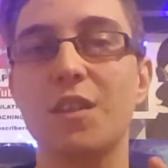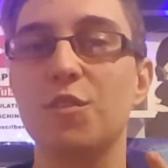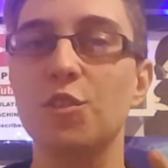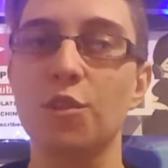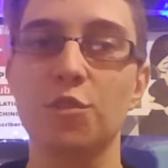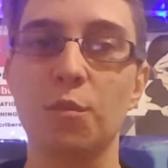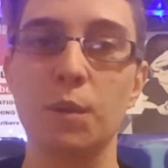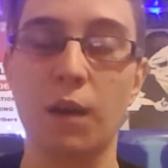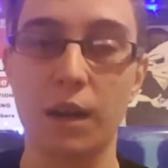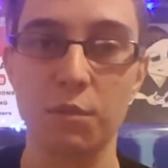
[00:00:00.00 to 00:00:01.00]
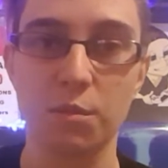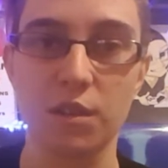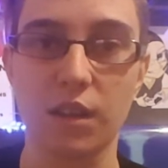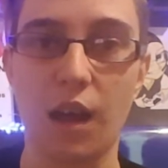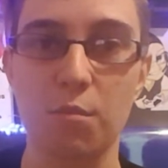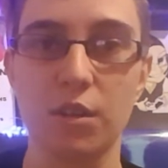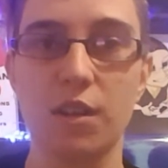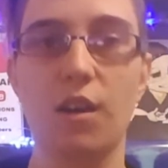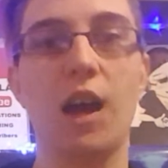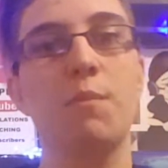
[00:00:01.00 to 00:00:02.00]
If you don't know me, my name is Mr.
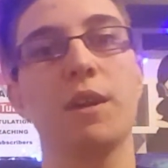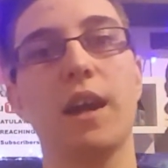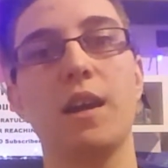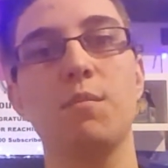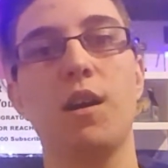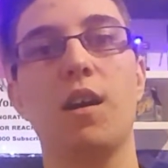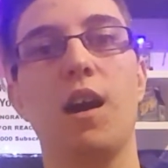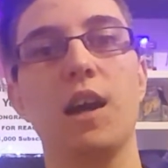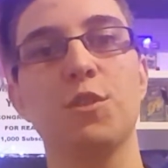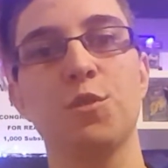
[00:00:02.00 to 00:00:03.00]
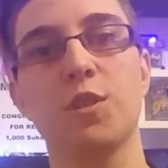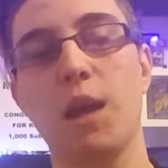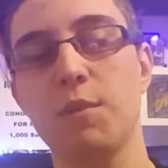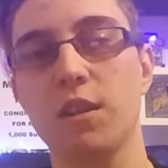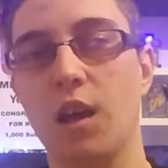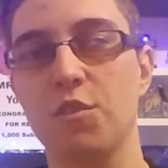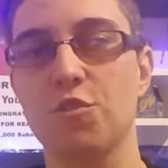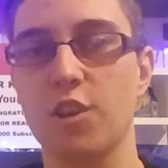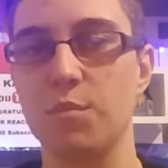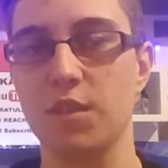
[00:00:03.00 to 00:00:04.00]
Kaplan. I am a gamer. I do gaming live
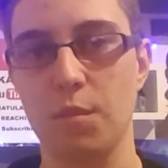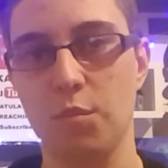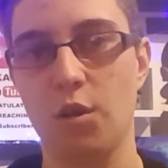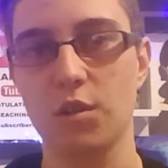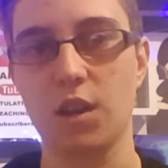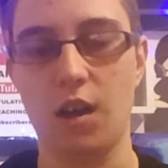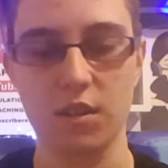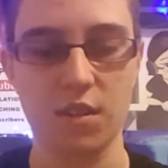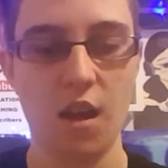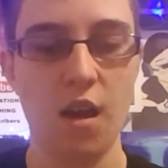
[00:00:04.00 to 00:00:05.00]
streams and podcasts.